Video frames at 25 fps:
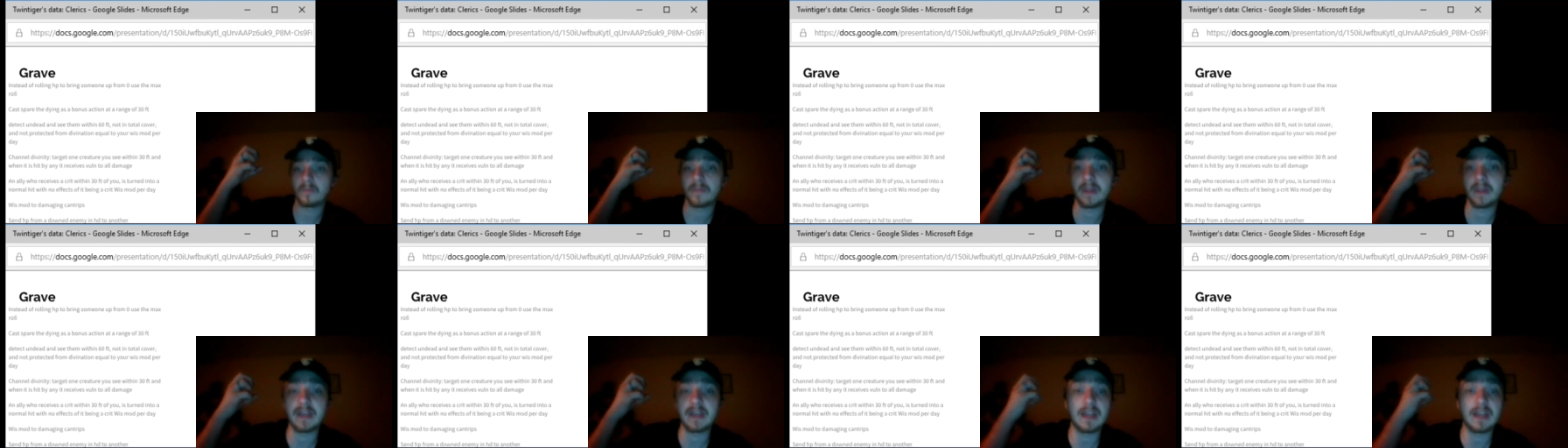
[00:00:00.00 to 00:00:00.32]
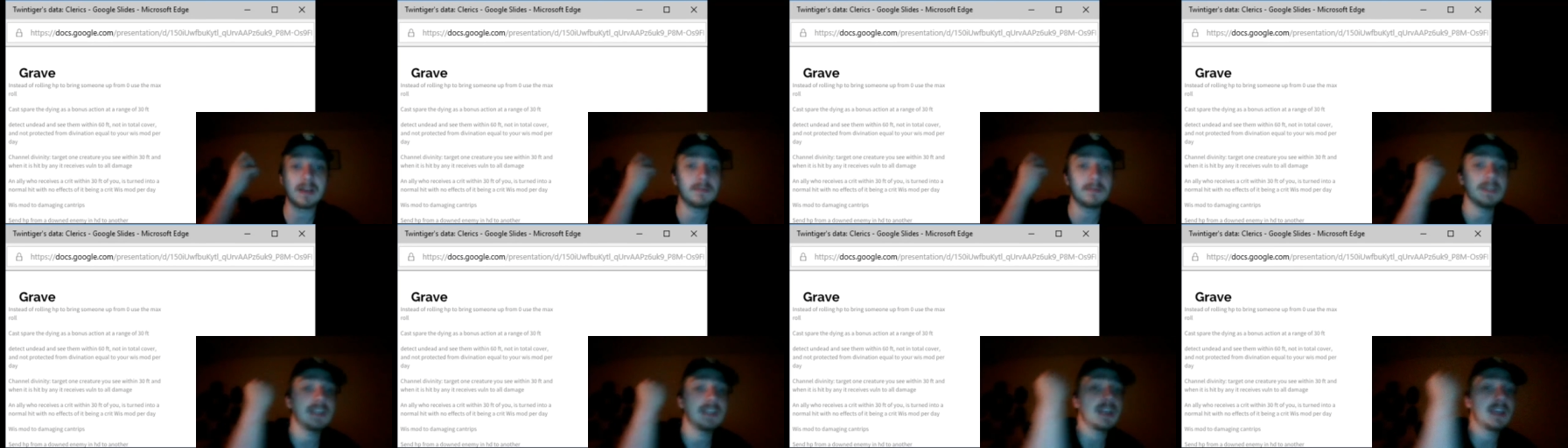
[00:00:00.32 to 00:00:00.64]
an
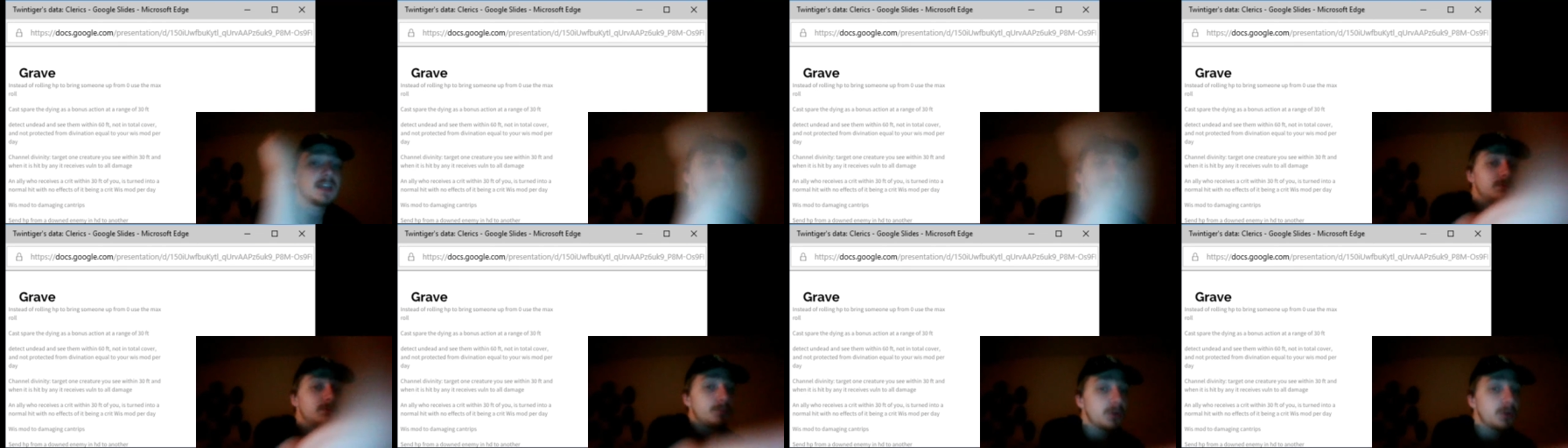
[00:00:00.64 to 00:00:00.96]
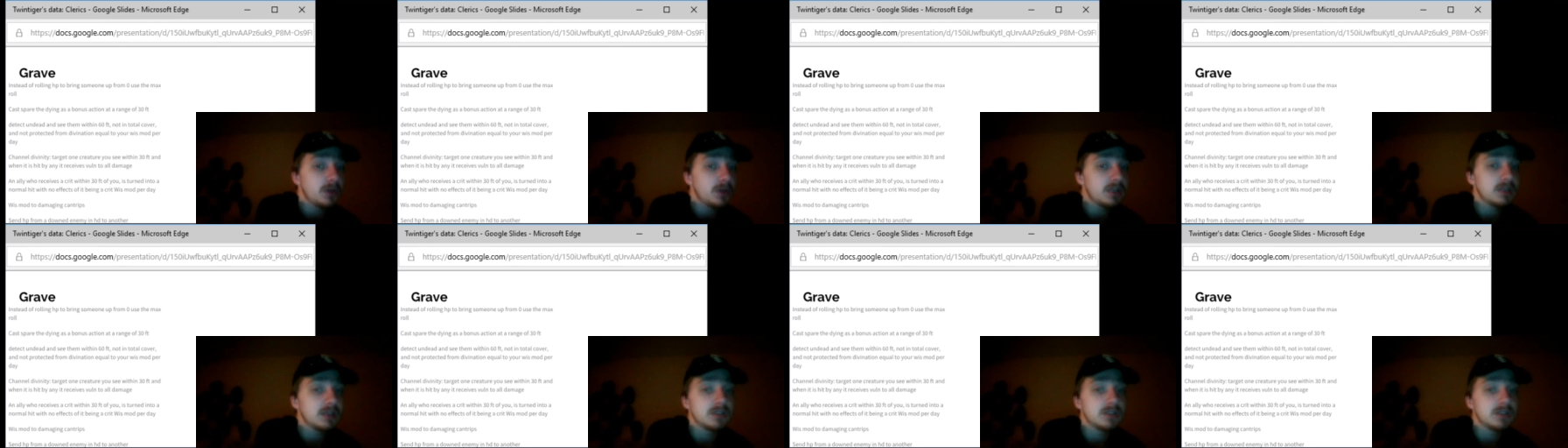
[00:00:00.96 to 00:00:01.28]
enemy and
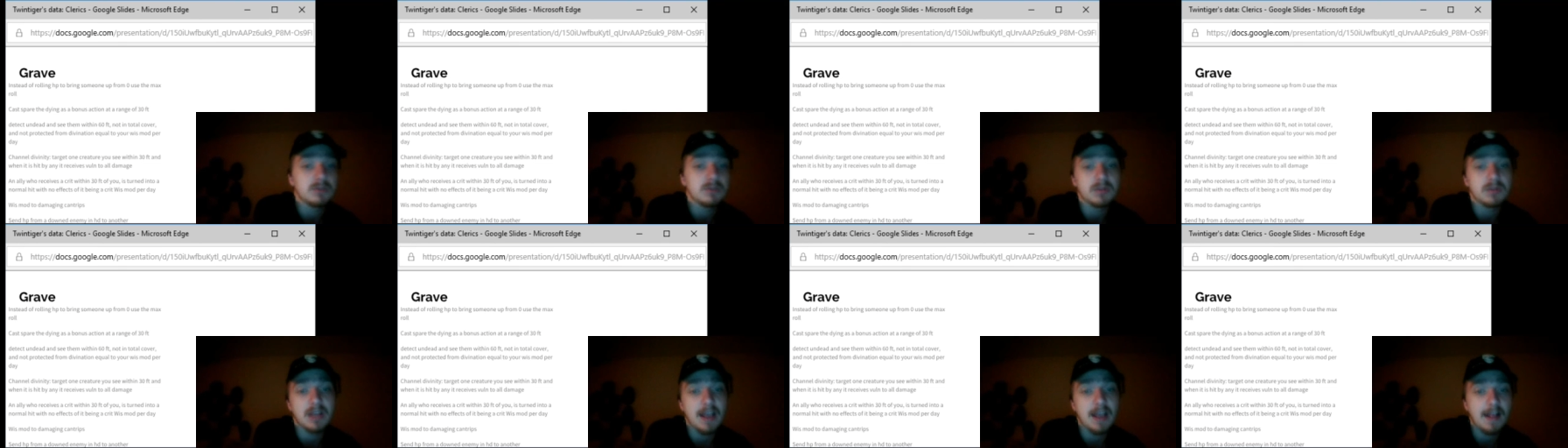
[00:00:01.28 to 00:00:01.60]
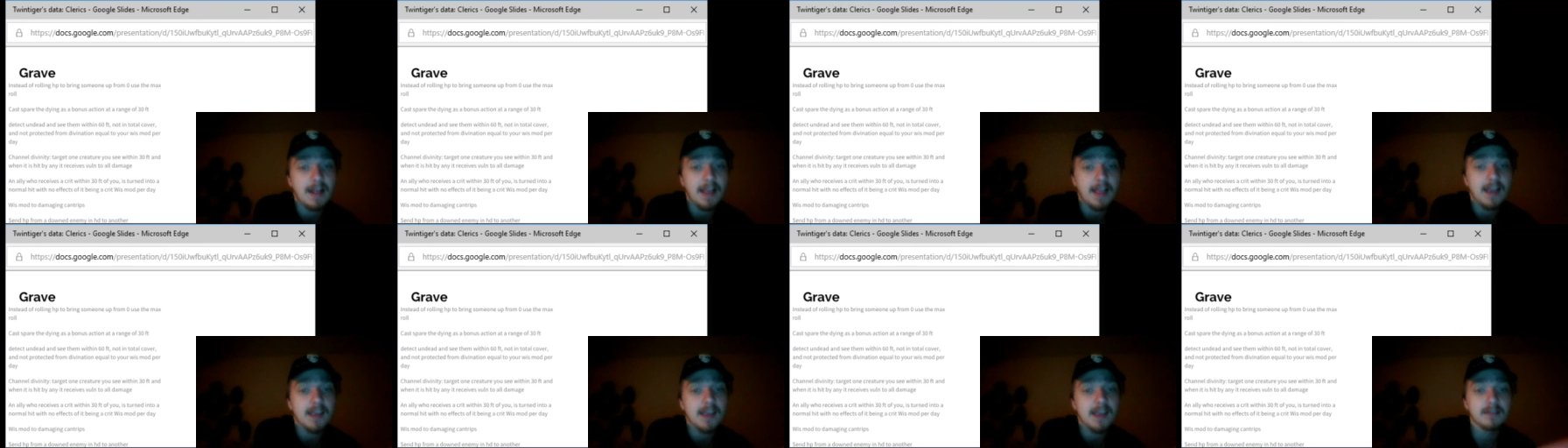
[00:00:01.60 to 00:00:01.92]
put it into an
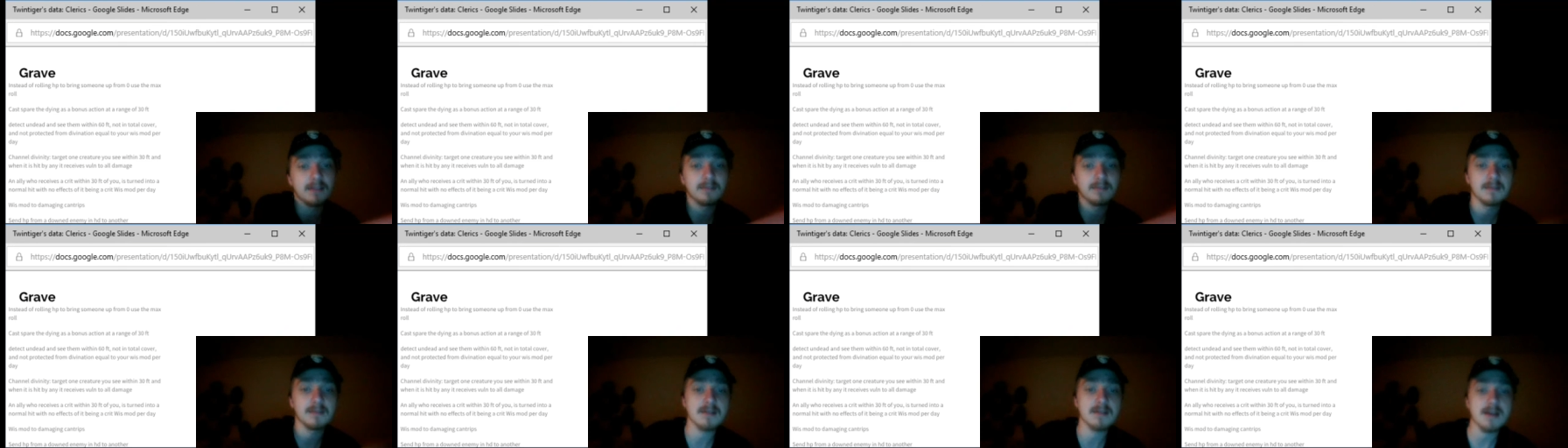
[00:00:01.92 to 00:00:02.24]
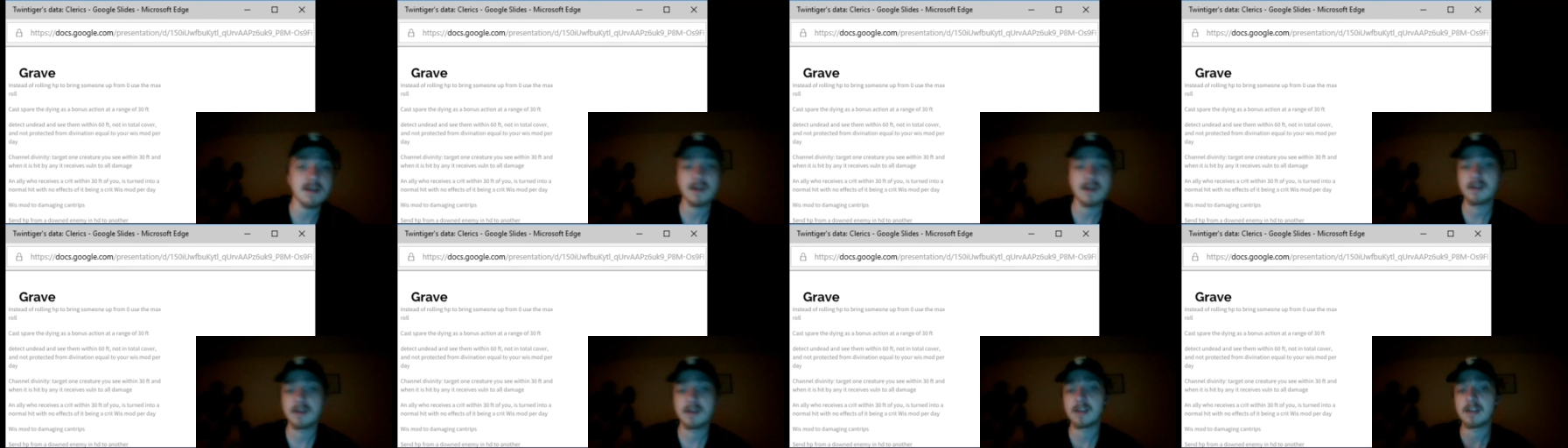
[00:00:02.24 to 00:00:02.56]
ally.
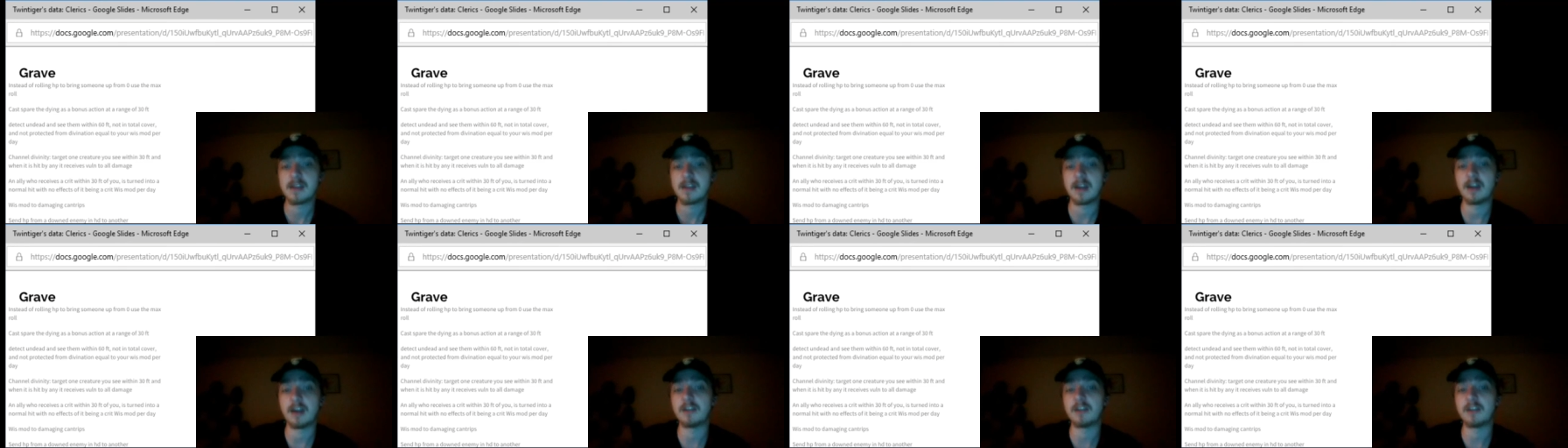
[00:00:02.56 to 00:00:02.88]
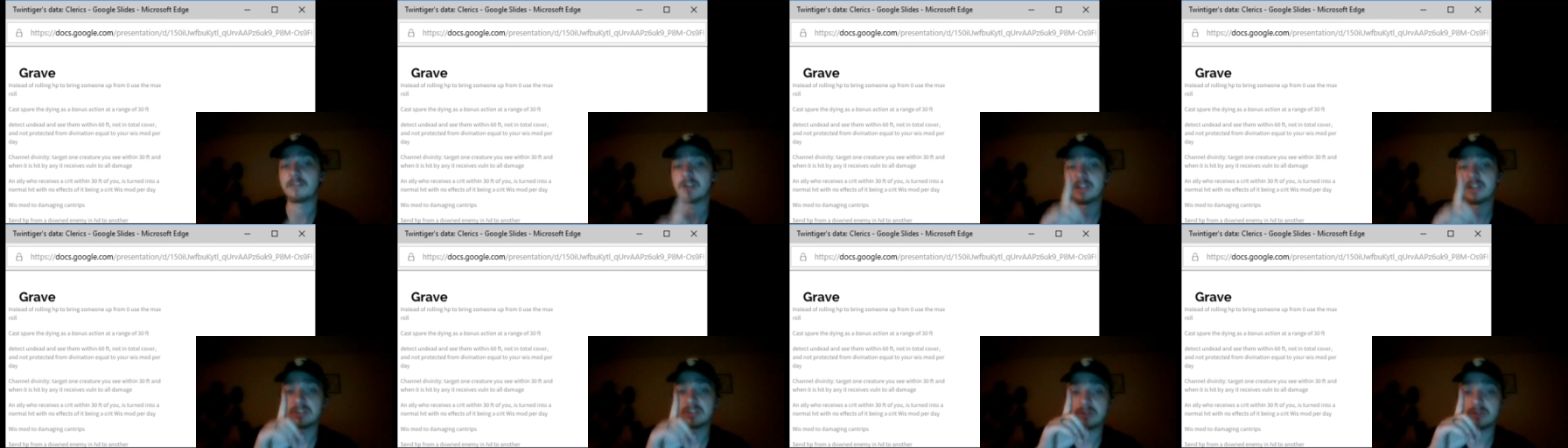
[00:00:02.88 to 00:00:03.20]

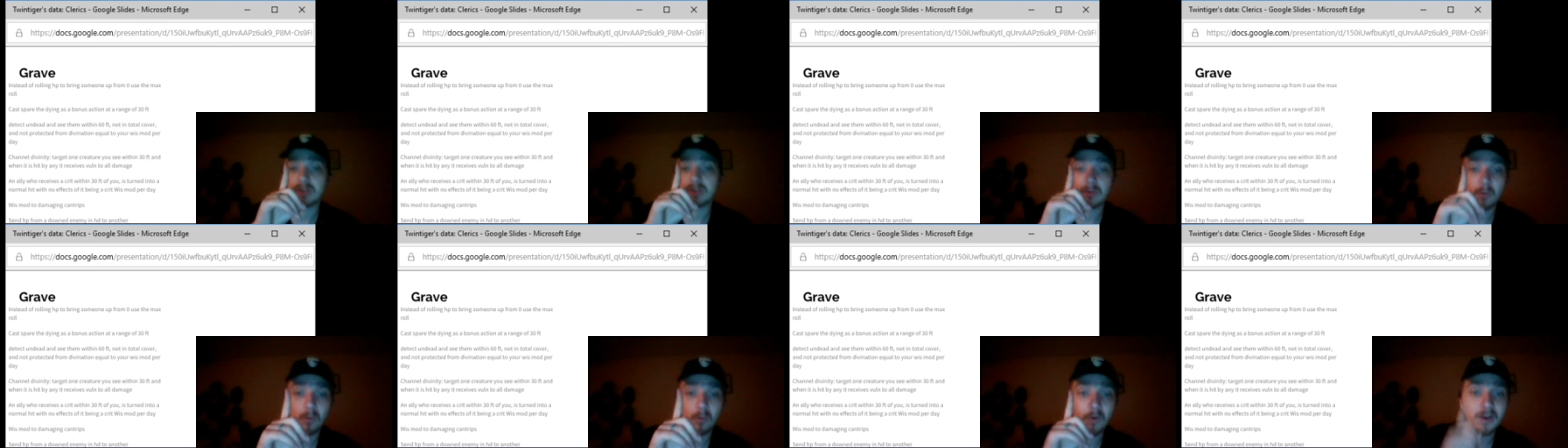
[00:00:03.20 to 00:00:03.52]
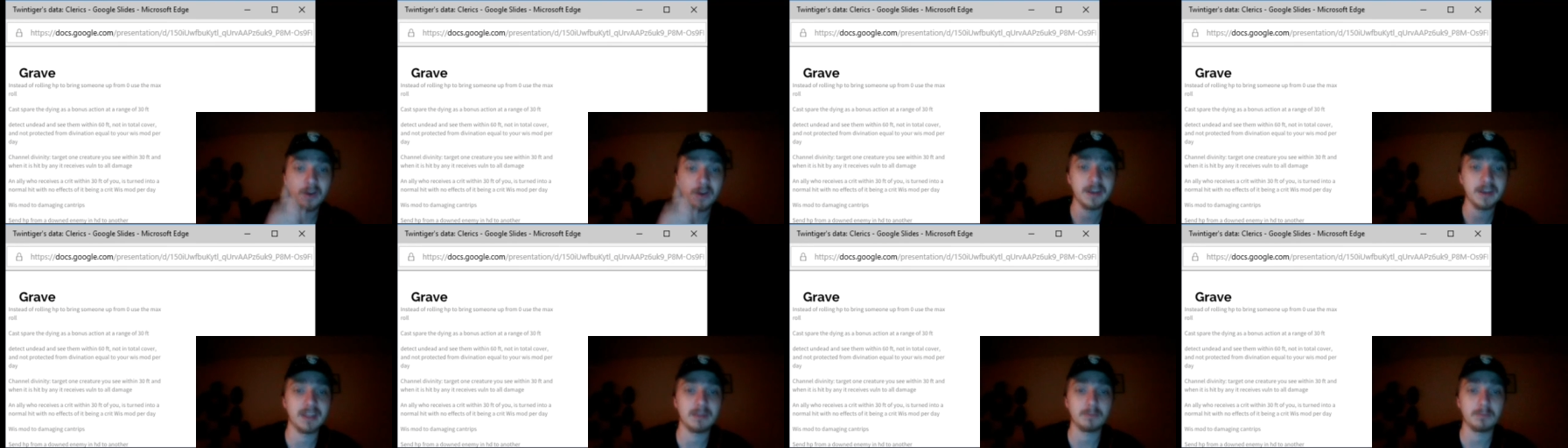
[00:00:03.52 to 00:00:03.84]
However, it's only
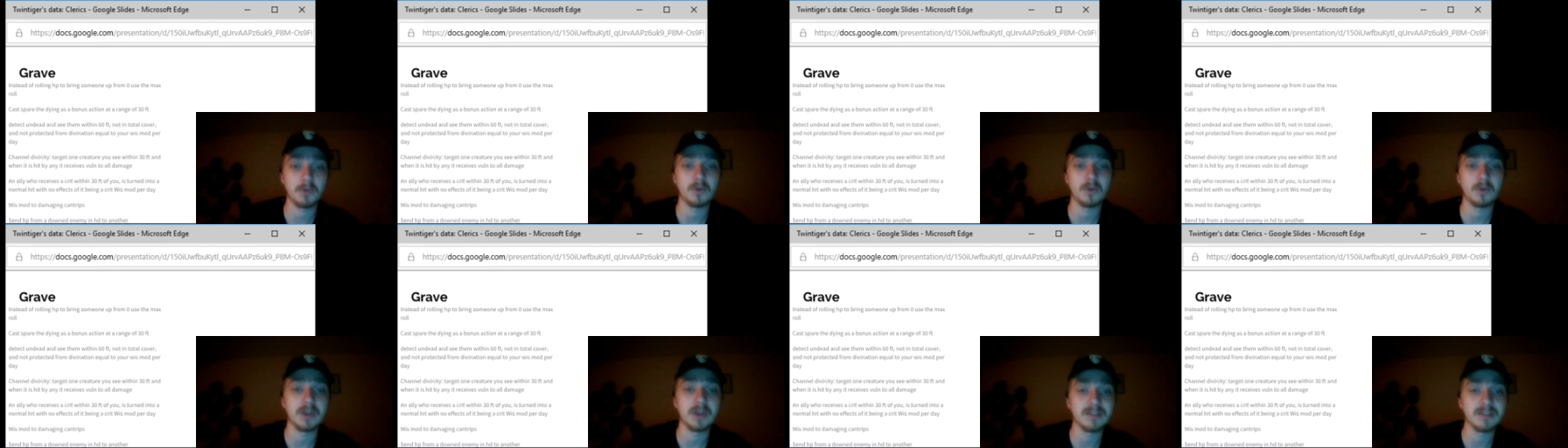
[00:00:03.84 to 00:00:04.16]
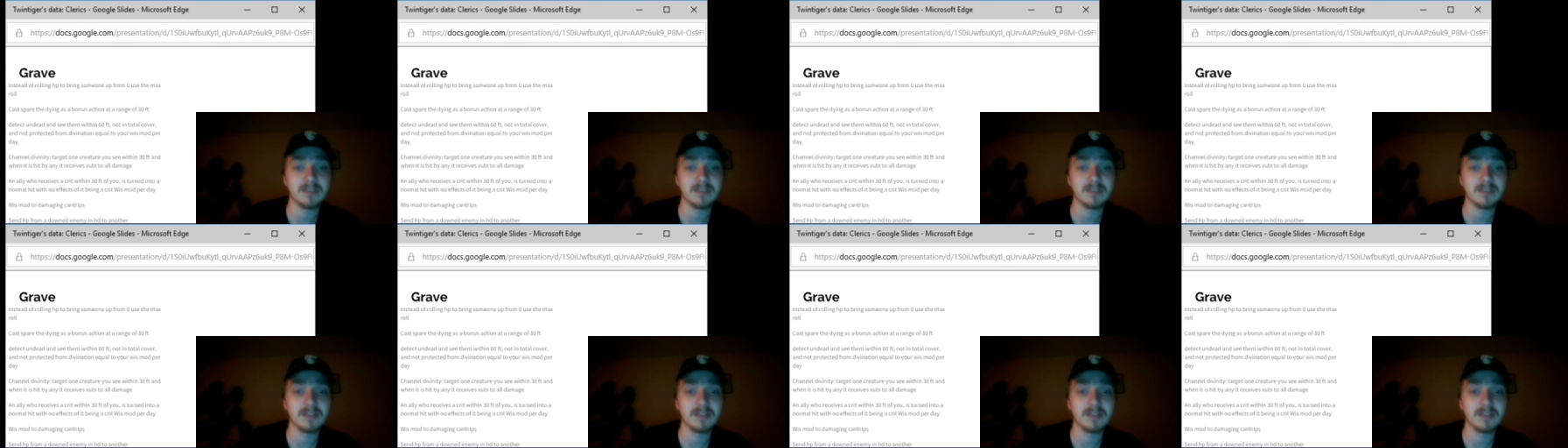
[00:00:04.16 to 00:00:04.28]
one hit point.